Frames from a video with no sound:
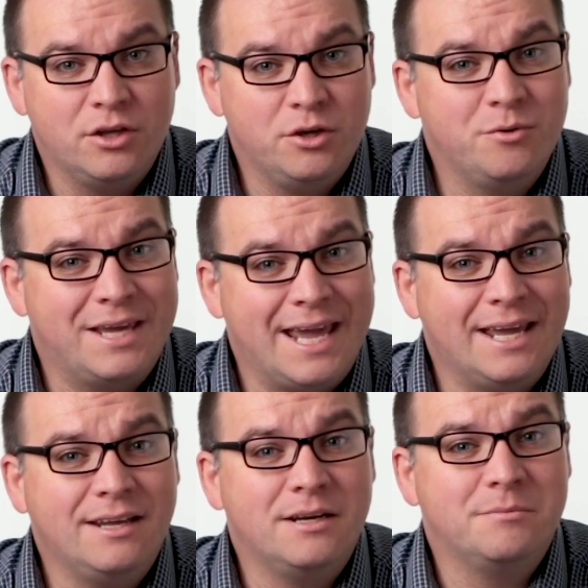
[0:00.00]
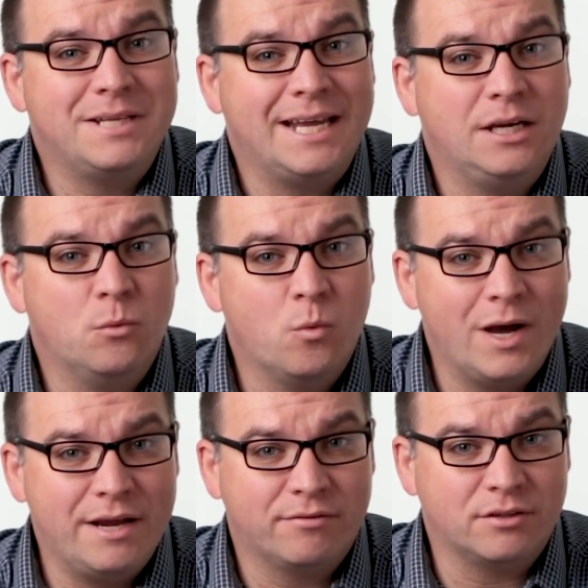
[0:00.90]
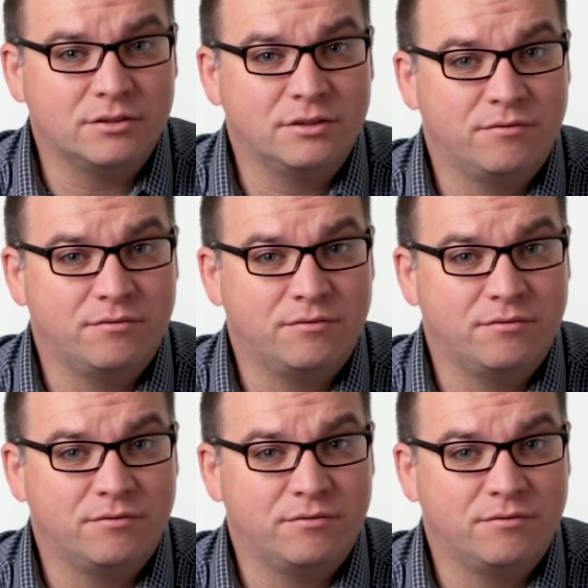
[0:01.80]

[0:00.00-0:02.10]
you can obtain waivers